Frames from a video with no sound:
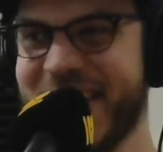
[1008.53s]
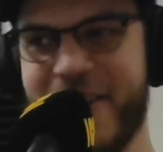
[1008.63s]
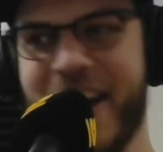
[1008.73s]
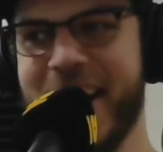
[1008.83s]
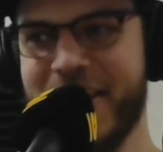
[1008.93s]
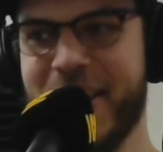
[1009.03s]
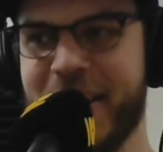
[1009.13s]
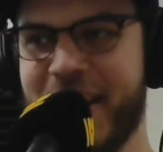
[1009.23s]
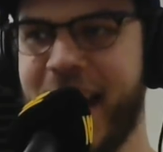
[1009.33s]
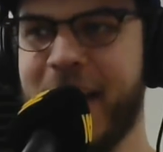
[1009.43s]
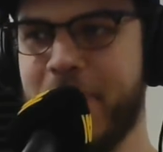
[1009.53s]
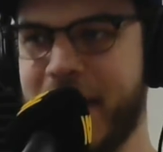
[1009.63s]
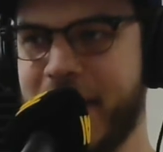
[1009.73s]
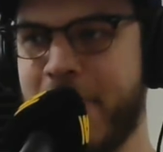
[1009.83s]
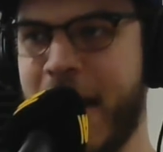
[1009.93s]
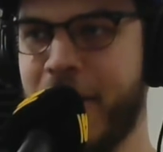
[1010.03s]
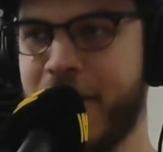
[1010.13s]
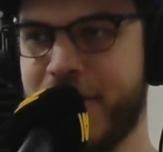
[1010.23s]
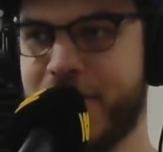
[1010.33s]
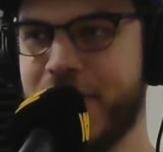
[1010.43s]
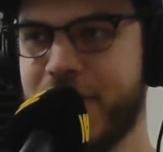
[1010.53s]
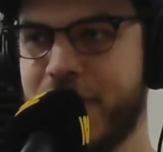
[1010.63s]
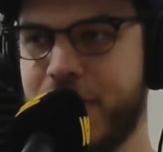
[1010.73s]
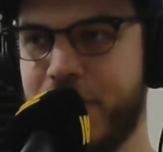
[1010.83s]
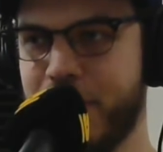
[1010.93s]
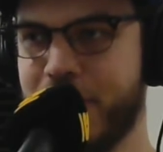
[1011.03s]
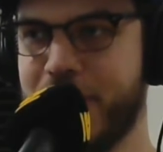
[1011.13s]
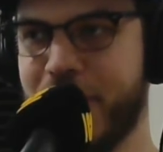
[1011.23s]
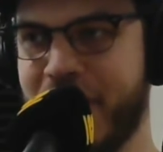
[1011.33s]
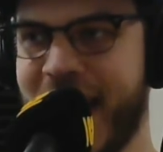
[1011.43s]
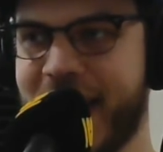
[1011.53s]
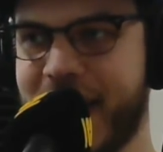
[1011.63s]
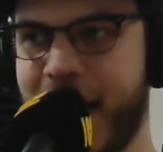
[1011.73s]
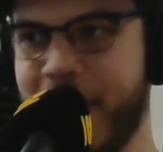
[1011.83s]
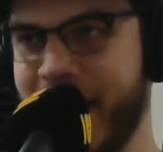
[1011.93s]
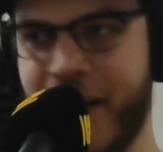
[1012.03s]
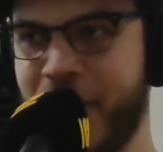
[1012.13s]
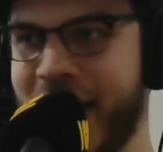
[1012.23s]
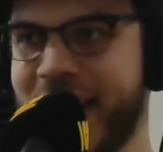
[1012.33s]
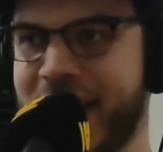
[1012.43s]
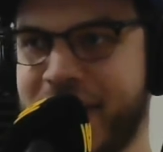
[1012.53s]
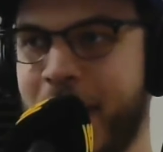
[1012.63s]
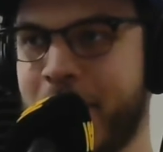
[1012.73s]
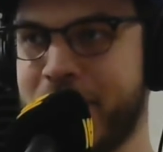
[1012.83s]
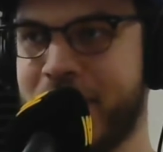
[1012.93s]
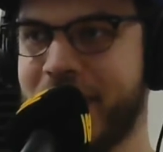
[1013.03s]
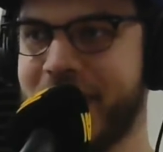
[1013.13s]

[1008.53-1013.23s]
So anybody the Mariners choose to like, I'm like, oh, that guy's garbage.